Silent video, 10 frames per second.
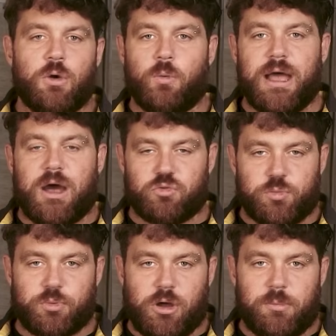without
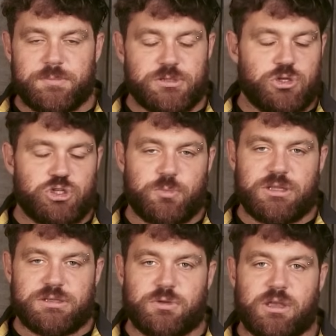problems, which
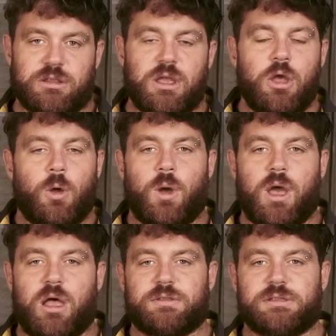means you can
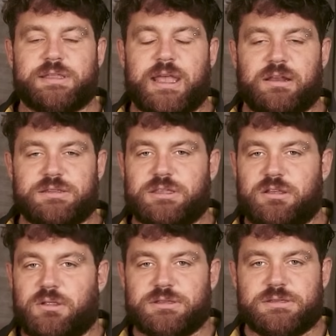weld stainless
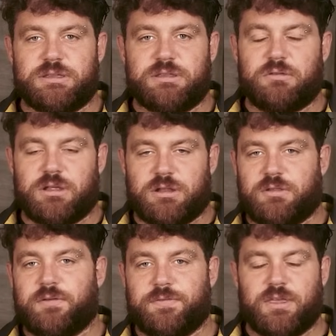steel and steel and
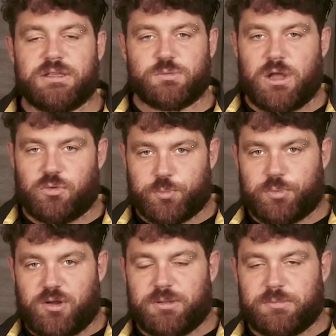other things without
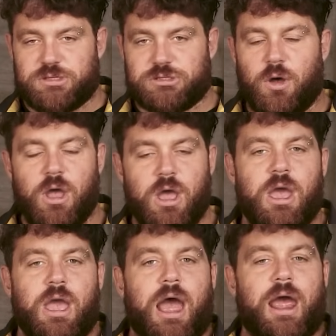problems. So
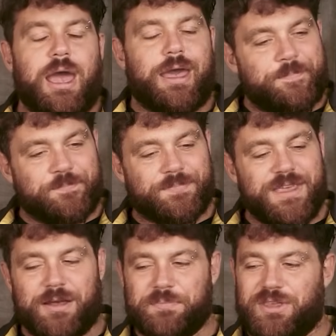uh,
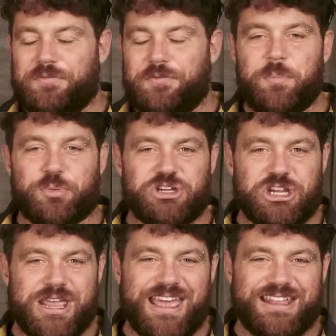yeah, if you
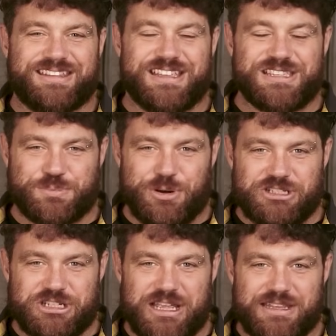appreciate this
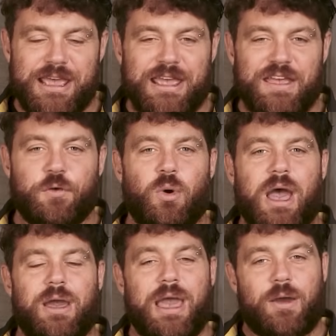project, if you
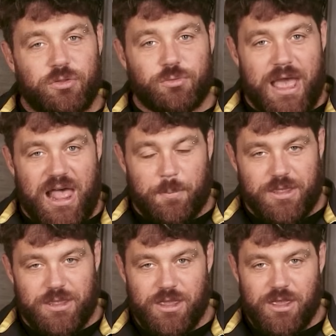want to help
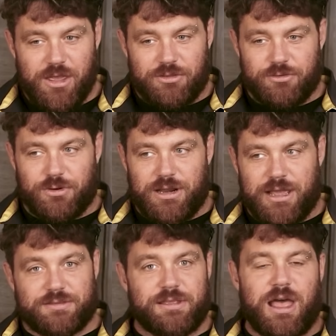me to
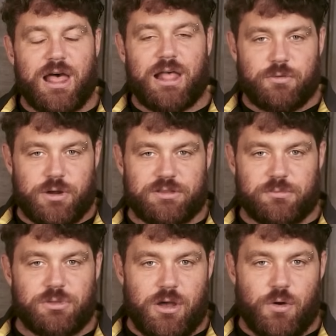let the
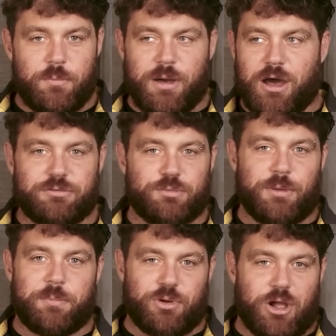algorithm know about my
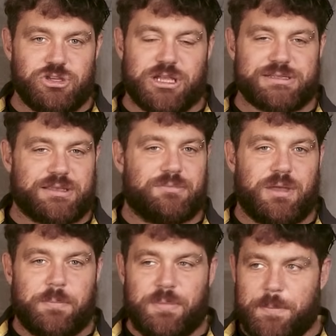projects and
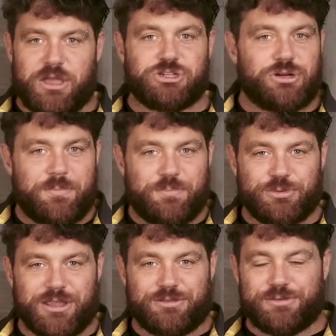my, the passion I
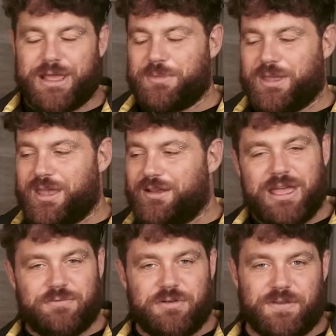put into them and
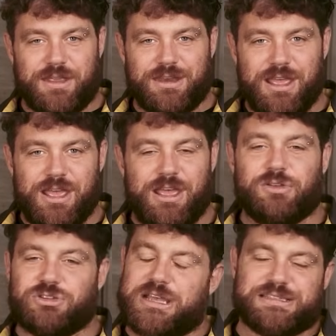everything,
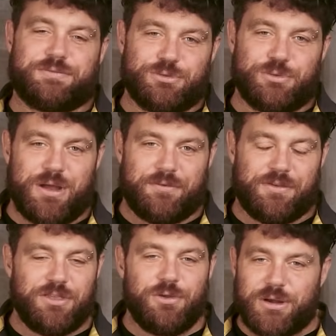you just have to do one
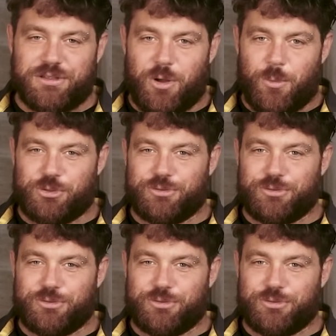thing, you already know what to